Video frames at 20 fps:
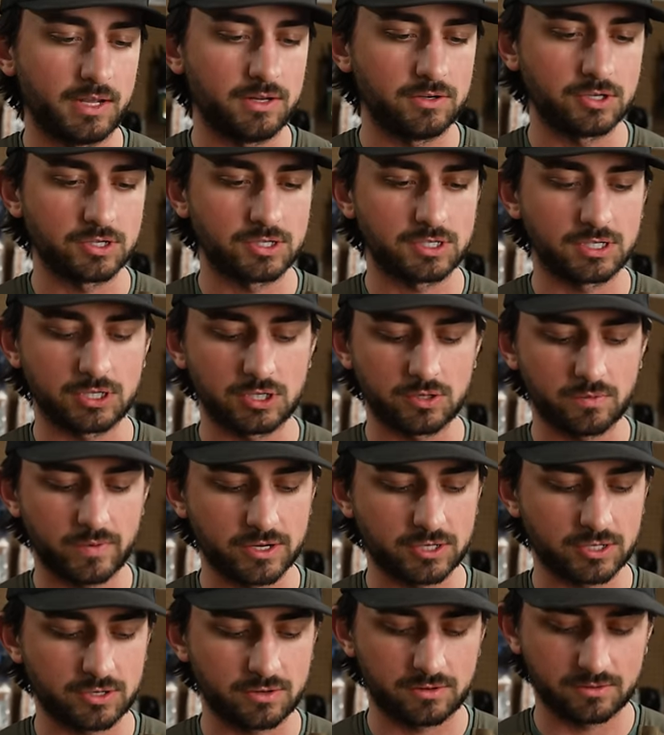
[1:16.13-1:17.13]
just
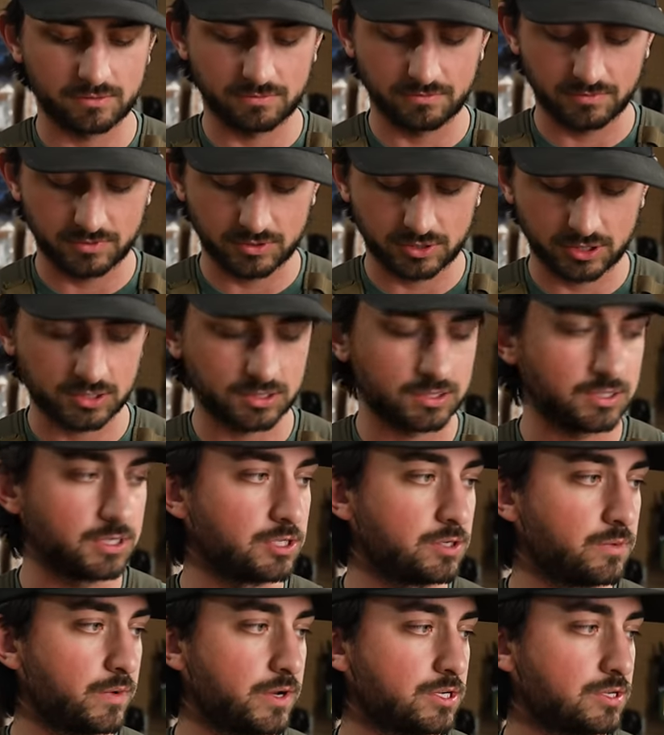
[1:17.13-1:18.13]

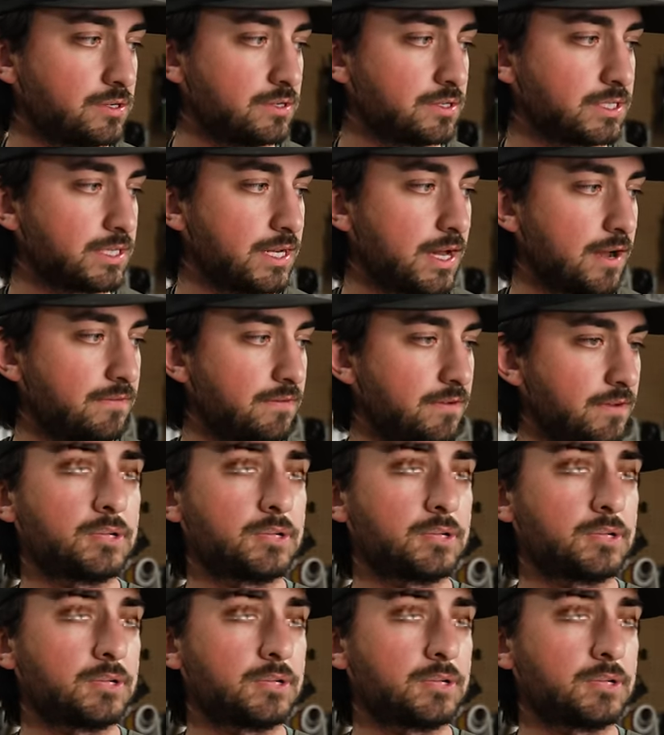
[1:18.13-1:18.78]
situational stuff.